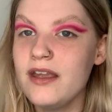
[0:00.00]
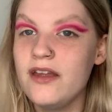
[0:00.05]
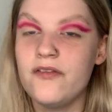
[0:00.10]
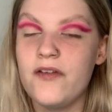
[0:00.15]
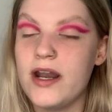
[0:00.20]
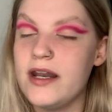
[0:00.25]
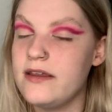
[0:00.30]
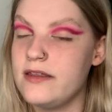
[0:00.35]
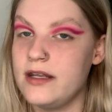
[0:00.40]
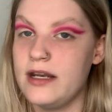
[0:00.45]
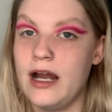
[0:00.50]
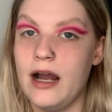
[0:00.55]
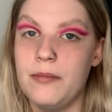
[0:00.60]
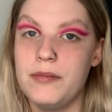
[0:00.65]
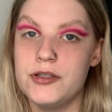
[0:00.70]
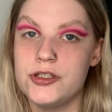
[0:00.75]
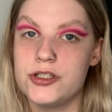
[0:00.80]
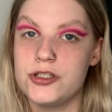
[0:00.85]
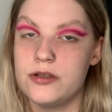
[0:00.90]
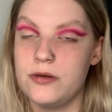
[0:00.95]
if anything
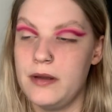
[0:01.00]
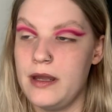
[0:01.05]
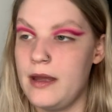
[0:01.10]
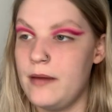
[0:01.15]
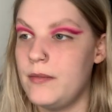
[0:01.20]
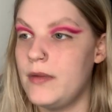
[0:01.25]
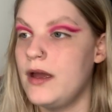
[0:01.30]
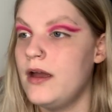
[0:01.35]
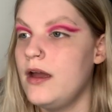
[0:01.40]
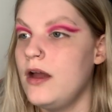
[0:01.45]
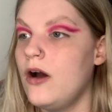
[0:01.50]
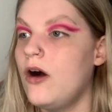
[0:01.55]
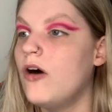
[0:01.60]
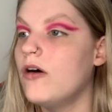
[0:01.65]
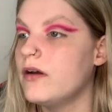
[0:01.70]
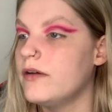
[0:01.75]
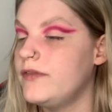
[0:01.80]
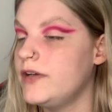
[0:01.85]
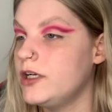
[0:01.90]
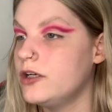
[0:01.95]
happens to him,
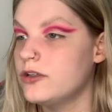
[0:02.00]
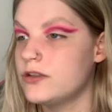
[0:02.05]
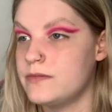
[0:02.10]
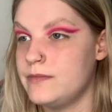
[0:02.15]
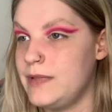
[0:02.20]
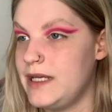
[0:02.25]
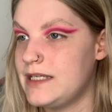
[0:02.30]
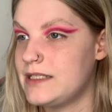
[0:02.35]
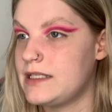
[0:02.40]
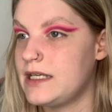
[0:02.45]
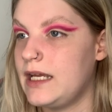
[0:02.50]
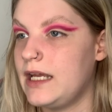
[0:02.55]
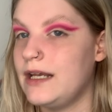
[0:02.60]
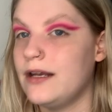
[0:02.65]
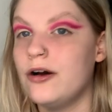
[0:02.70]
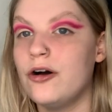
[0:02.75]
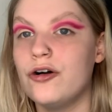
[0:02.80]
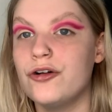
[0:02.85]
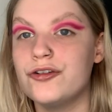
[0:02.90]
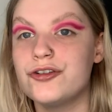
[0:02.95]
or if he goes
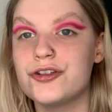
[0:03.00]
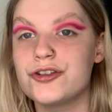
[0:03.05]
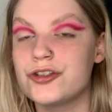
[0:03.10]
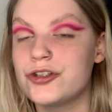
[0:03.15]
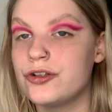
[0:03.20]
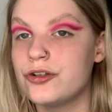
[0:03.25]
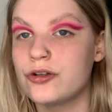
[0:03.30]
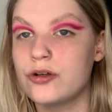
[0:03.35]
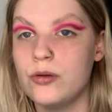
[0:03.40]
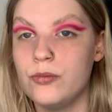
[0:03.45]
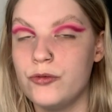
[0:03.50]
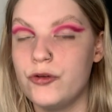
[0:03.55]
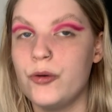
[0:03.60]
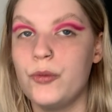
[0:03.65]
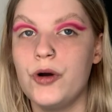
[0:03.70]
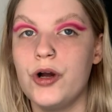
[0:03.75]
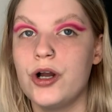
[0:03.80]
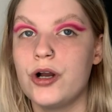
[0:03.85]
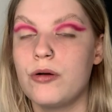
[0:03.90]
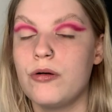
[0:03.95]
missing or doesn't come
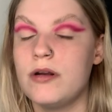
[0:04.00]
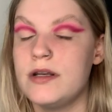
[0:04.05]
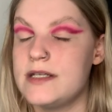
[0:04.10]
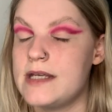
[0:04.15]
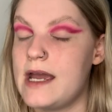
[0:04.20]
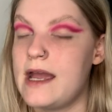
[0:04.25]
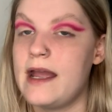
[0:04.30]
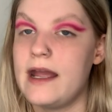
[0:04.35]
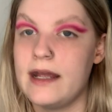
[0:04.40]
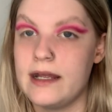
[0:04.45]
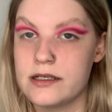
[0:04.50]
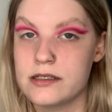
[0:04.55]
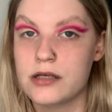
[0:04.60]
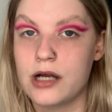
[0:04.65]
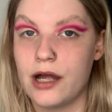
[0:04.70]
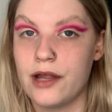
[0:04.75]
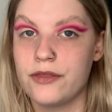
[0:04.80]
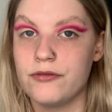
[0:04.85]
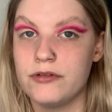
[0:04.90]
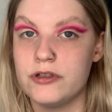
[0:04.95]
to work one day, it is
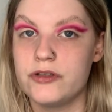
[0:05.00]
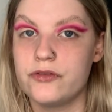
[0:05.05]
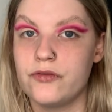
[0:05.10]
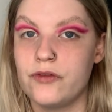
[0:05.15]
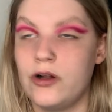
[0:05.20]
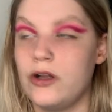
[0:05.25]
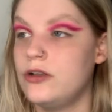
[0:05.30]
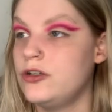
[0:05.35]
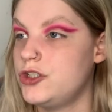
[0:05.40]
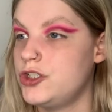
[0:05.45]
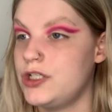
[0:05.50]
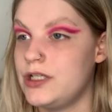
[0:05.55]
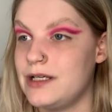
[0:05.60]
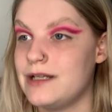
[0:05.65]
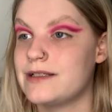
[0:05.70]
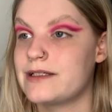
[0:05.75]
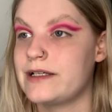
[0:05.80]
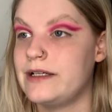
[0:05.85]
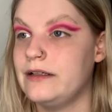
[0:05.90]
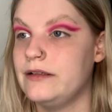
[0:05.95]
Katherine's fault. She
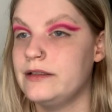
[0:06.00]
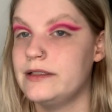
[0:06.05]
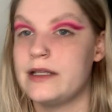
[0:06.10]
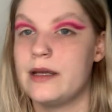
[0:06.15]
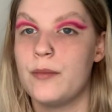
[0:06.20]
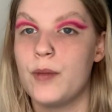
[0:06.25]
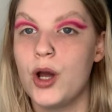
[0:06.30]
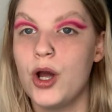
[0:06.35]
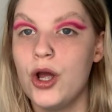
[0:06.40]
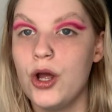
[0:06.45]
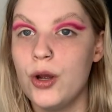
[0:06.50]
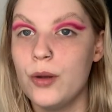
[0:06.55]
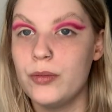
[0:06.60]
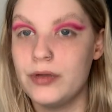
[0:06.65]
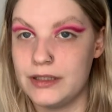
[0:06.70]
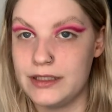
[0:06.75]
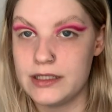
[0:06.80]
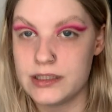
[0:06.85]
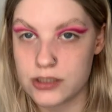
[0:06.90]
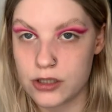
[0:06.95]
has killed him.
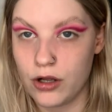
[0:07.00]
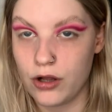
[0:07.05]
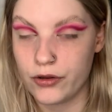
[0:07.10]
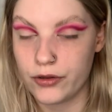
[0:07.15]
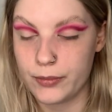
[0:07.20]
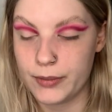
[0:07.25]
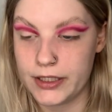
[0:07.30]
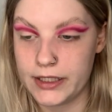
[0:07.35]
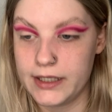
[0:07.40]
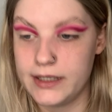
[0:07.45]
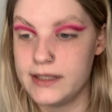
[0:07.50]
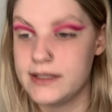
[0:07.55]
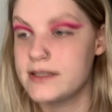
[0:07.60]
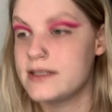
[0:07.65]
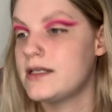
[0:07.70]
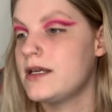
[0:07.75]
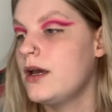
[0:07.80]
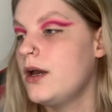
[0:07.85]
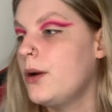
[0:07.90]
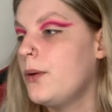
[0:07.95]
Please call the
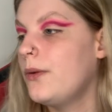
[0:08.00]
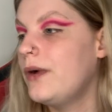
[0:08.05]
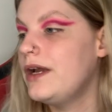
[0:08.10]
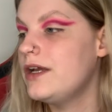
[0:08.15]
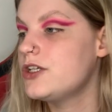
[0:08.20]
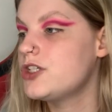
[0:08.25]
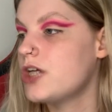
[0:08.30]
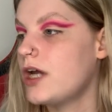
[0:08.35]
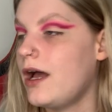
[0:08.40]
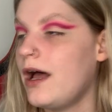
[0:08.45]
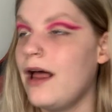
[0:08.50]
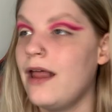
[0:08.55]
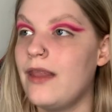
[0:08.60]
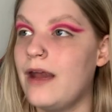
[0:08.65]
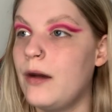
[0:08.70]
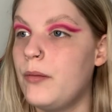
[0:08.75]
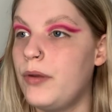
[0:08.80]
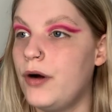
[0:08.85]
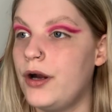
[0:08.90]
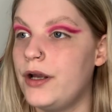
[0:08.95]
police. Which at
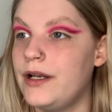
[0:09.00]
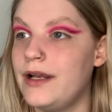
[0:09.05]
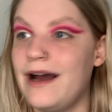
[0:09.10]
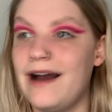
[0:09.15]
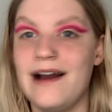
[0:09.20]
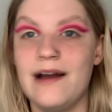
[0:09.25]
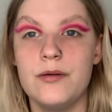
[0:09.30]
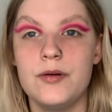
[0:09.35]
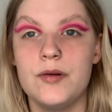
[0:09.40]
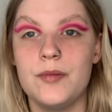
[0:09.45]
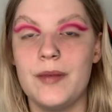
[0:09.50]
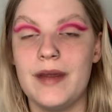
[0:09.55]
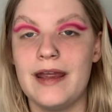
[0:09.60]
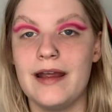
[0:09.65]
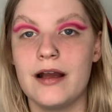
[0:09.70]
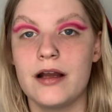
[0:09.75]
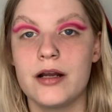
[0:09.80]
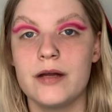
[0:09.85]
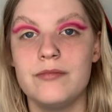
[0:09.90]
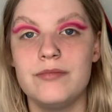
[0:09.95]
that point, I would
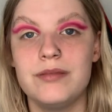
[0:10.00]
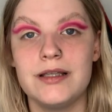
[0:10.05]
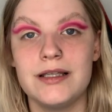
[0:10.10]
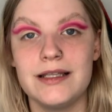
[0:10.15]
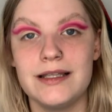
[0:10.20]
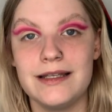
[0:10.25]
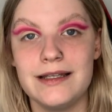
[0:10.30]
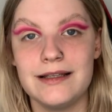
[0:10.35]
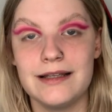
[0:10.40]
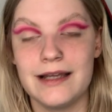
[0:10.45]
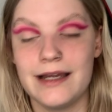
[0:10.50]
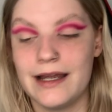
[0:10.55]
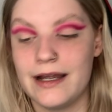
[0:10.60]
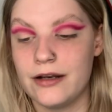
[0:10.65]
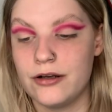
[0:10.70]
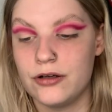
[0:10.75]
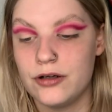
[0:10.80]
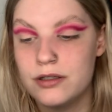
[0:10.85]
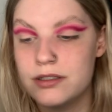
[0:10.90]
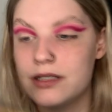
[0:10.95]
be completely
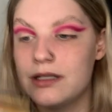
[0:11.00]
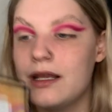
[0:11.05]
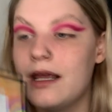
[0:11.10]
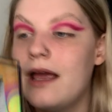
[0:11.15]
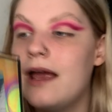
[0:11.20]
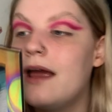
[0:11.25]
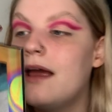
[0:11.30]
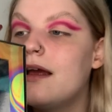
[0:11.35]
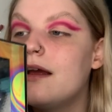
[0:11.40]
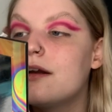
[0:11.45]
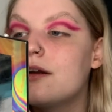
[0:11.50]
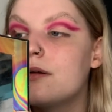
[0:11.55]
and utterly